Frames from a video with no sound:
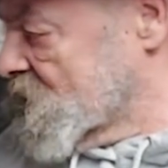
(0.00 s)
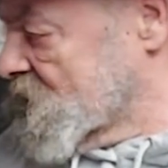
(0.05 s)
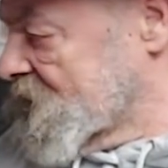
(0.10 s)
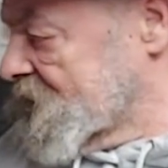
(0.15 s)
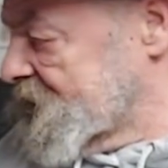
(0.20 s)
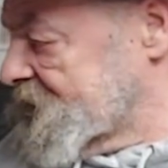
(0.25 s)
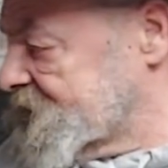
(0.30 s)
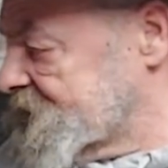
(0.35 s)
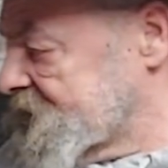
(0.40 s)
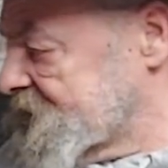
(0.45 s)

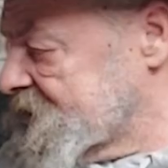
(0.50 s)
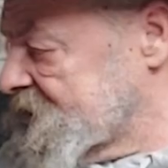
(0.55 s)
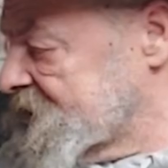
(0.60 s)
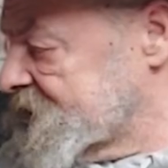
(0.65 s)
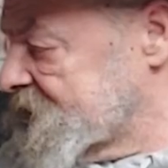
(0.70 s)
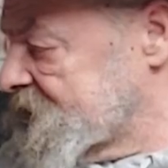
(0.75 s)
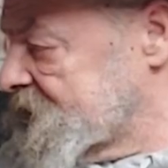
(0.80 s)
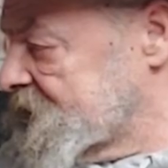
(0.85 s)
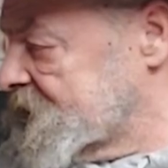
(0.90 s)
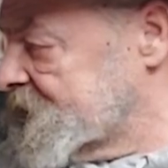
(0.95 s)
wanted to
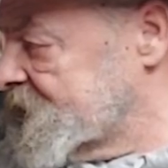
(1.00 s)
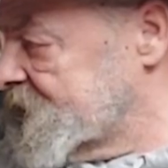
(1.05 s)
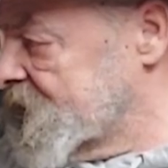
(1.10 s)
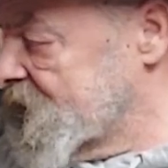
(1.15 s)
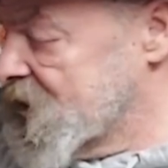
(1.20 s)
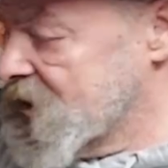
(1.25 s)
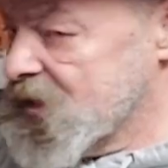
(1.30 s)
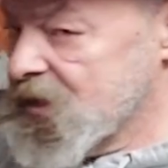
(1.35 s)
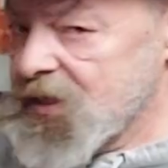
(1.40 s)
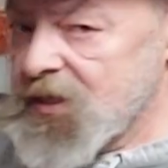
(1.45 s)
cover.
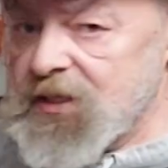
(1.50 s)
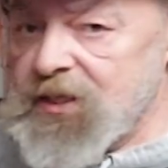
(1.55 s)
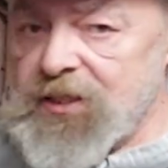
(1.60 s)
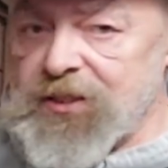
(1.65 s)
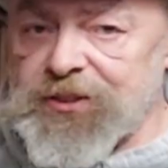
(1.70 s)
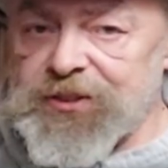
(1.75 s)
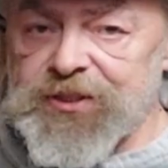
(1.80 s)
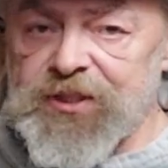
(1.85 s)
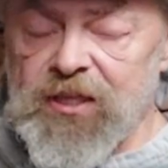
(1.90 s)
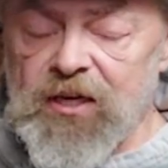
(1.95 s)

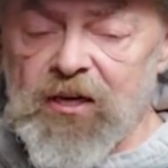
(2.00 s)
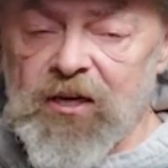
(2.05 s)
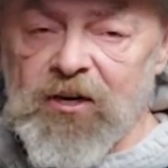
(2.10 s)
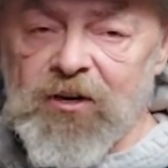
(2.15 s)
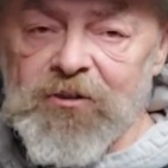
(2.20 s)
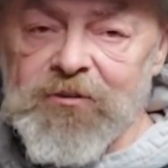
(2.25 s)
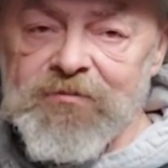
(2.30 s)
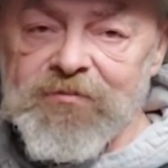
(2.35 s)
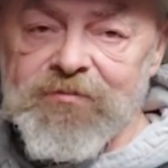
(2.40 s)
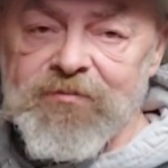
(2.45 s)

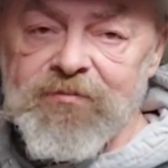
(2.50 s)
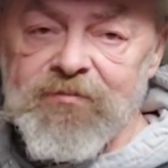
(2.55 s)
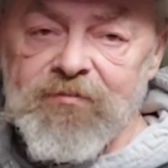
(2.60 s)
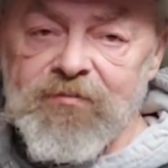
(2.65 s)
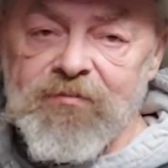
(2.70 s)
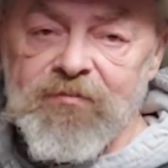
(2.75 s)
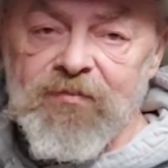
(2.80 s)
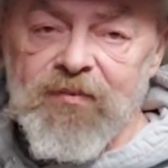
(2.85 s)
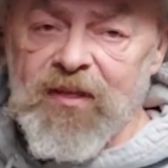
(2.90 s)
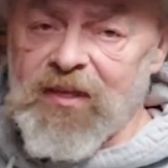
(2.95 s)
So,
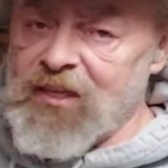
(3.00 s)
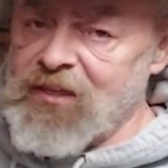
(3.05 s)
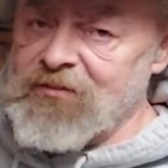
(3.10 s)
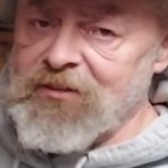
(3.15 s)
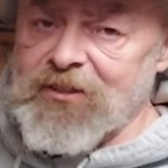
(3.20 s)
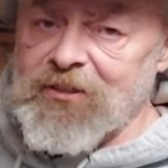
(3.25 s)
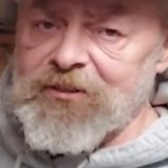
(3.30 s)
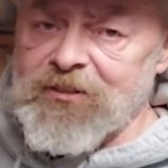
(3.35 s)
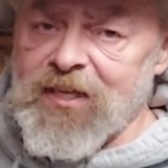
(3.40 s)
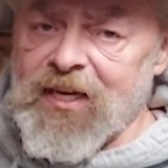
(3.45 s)
have a
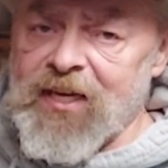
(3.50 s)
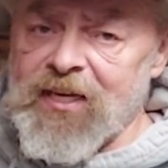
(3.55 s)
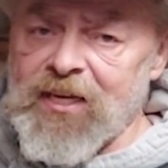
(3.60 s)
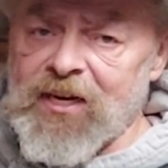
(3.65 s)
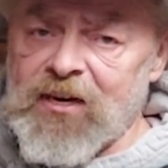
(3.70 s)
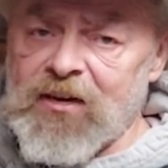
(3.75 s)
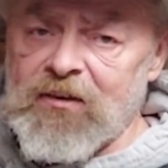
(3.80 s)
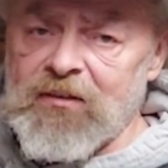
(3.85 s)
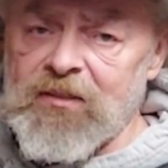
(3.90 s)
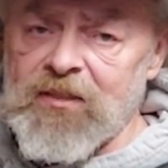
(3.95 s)
good day,
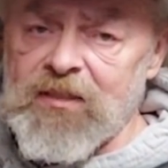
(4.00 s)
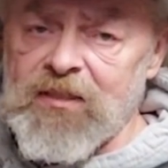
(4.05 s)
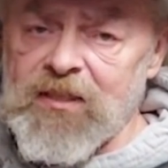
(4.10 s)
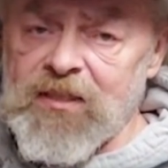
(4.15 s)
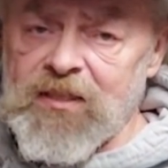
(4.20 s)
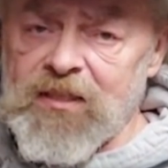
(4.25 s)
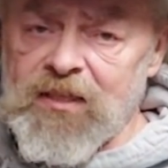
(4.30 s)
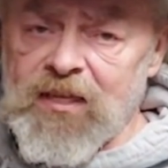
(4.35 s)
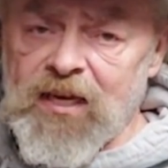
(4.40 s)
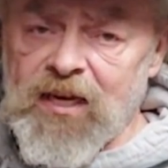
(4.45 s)
y'all.
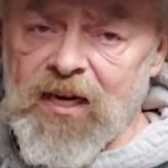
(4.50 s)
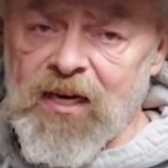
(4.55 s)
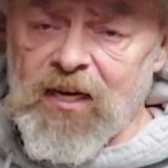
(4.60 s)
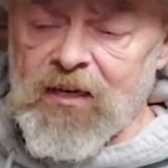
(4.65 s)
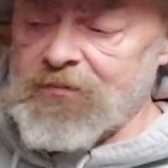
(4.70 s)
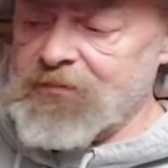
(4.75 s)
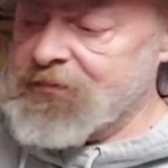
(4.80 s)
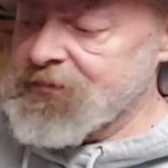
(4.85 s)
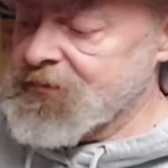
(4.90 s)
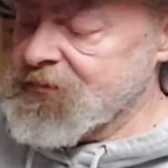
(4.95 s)

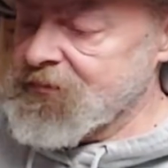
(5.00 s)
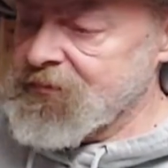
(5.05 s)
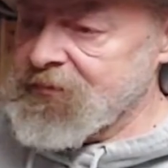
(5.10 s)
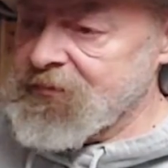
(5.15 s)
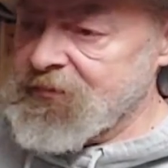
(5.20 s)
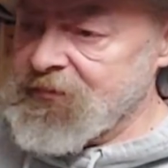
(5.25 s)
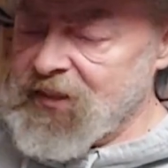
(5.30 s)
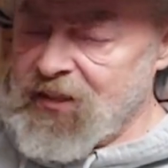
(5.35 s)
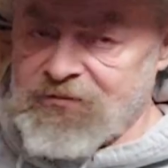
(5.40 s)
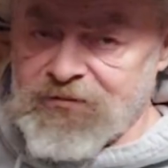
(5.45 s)

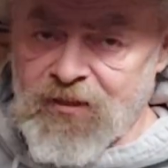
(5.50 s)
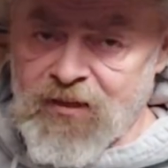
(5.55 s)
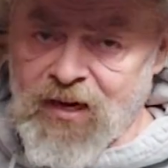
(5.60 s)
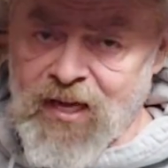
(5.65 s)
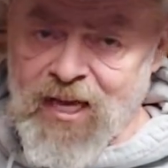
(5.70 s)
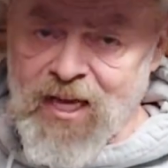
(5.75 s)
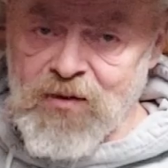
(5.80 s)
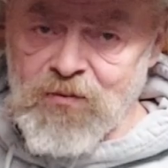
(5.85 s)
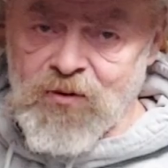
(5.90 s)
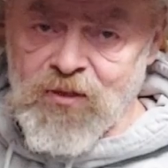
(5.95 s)
If you
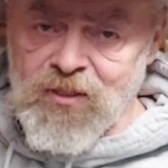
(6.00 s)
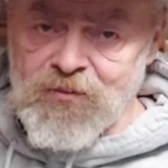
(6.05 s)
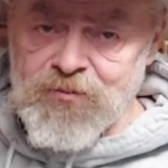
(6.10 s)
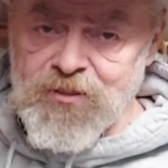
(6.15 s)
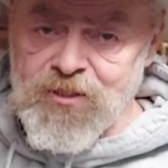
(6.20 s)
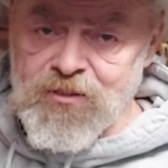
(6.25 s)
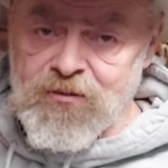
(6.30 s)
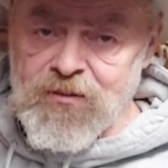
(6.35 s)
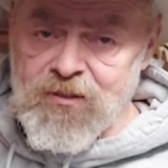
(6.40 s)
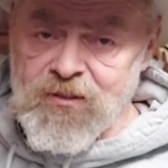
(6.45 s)
like what I'm
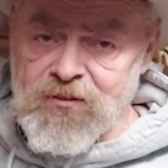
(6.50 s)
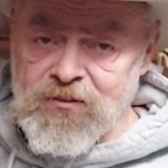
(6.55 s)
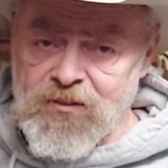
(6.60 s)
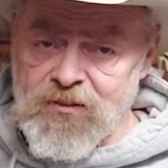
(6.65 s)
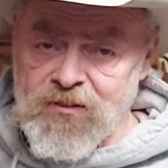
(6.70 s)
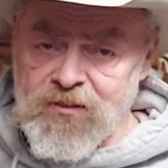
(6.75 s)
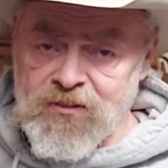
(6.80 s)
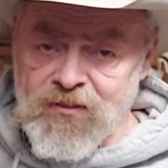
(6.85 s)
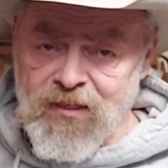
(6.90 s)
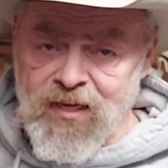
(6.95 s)
doing,
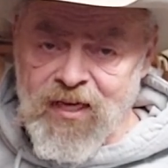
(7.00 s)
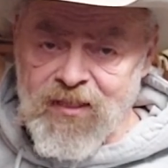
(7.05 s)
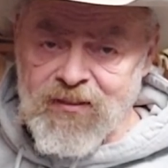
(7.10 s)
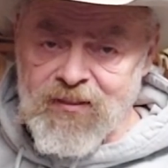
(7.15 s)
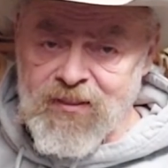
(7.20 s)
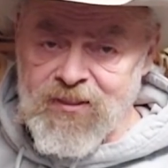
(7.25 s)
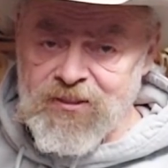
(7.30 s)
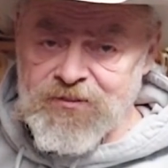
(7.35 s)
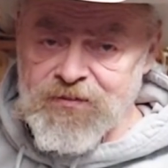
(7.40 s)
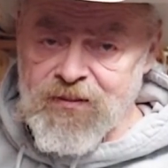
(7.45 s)
or you like
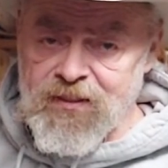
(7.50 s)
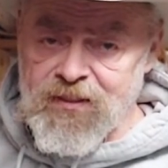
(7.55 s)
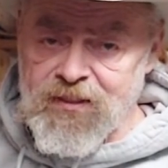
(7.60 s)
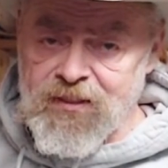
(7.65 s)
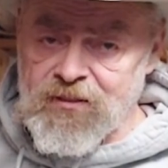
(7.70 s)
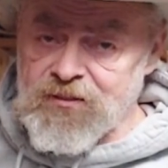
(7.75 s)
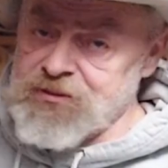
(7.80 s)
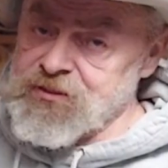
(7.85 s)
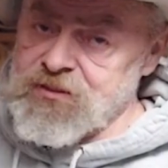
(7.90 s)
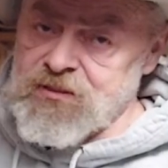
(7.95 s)
these
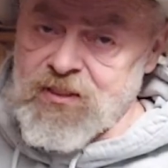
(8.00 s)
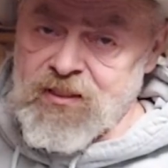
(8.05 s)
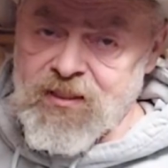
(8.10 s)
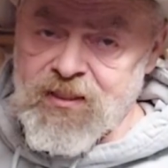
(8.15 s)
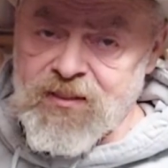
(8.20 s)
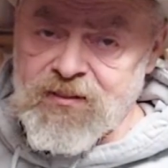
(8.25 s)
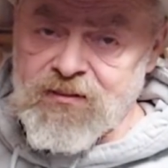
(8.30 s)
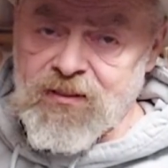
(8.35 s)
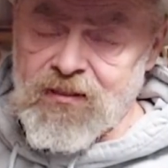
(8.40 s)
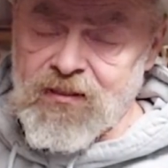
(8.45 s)
videos,
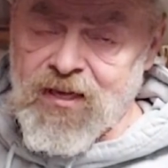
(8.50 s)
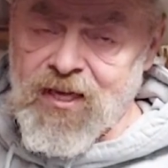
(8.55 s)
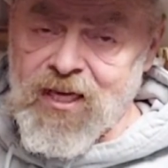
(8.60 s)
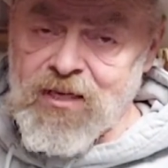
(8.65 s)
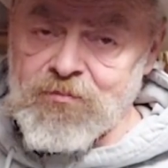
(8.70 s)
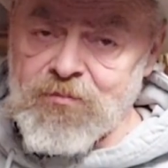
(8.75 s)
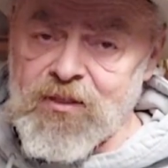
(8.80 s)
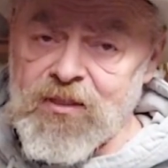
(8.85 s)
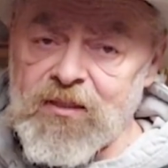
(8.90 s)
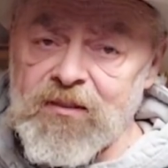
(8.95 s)
hit the
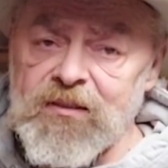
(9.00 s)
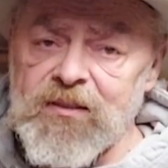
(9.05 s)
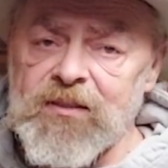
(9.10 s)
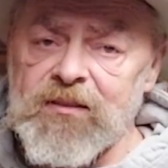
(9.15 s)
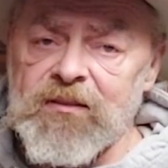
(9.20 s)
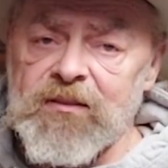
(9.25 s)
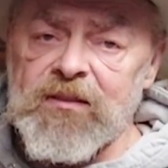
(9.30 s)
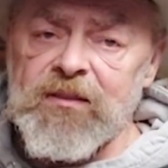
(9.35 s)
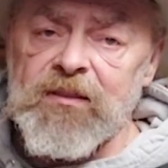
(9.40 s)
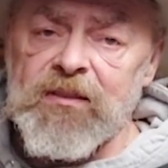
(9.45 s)
like button
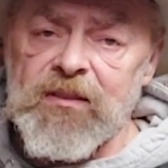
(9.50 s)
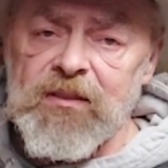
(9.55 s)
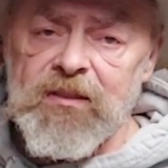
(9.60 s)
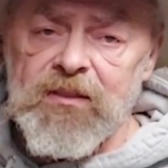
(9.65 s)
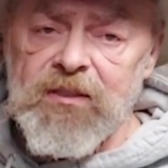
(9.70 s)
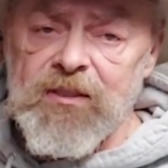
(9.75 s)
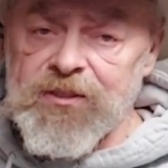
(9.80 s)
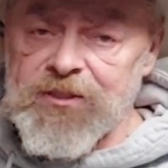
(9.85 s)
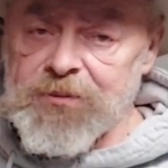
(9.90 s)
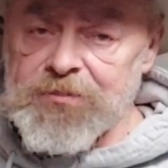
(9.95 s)
and
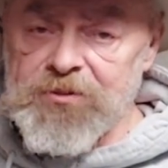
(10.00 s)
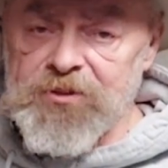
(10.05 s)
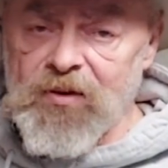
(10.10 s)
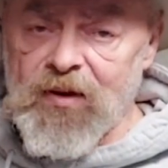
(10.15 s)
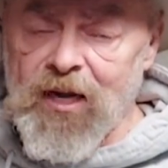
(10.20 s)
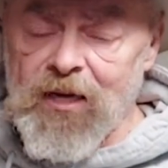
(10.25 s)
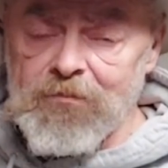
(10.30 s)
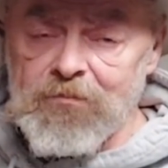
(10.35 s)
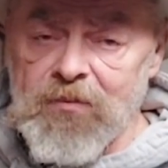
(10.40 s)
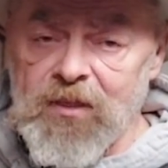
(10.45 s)

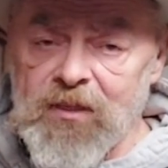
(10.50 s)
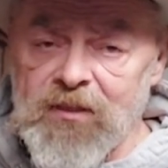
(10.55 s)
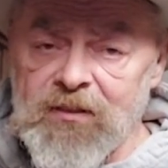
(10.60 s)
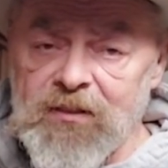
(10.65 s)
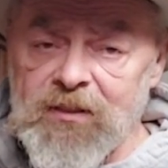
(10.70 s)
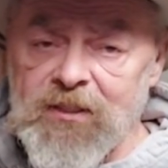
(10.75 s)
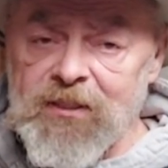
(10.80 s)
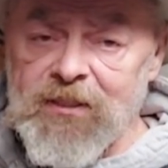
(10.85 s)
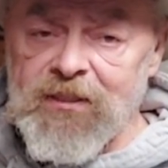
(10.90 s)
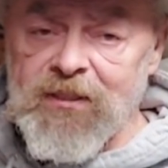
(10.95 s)
subscribe
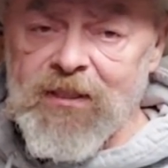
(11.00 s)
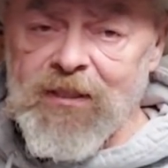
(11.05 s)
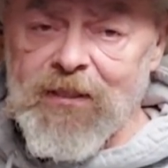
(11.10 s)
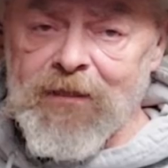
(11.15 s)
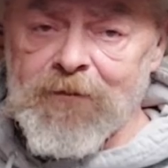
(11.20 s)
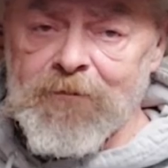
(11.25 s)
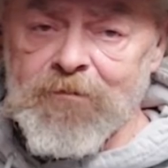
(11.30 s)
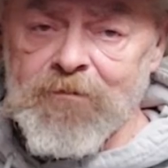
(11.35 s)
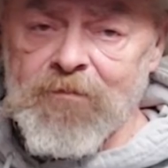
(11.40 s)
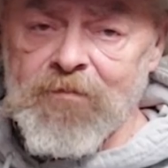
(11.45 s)
button, and
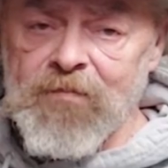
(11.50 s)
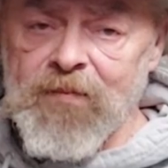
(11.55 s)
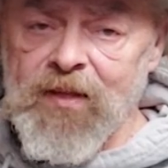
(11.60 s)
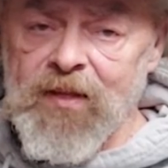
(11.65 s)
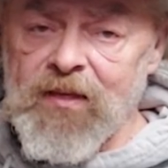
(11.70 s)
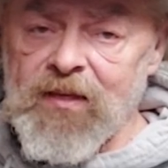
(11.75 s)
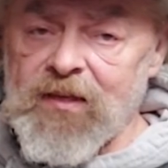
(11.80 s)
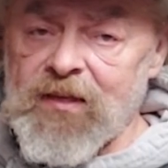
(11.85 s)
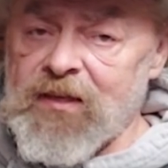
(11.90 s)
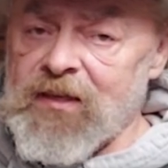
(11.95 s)

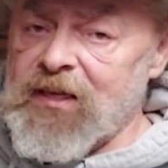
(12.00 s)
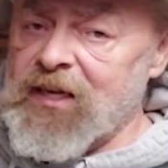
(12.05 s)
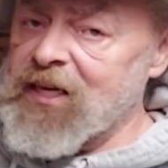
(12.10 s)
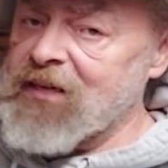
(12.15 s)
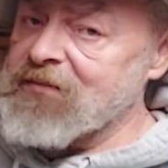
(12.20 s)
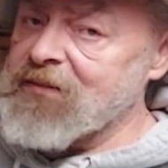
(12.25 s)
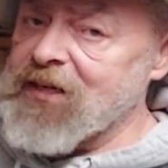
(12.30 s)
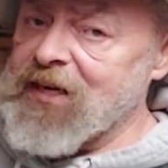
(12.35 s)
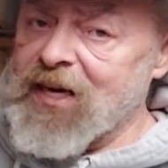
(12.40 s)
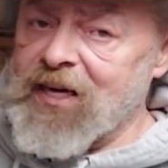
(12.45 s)

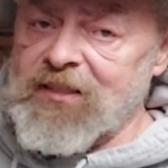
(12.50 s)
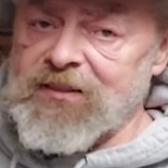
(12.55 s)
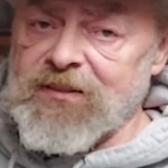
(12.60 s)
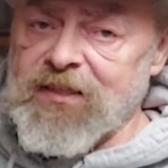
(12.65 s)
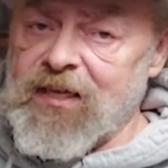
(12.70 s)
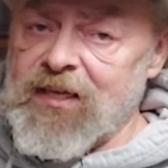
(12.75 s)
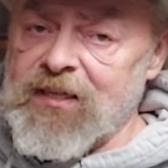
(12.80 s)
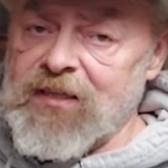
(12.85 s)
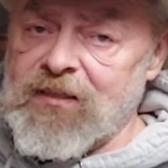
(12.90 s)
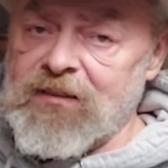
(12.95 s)
have a nice
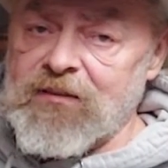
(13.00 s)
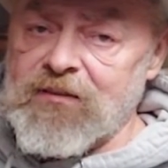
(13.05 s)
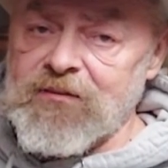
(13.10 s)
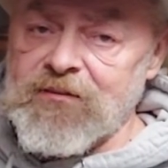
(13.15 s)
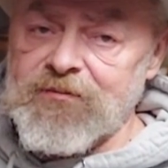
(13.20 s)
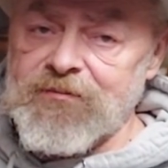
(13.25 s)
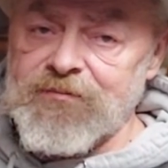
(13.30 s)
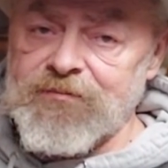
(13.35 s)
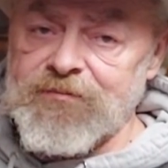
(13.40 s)
day, y'all.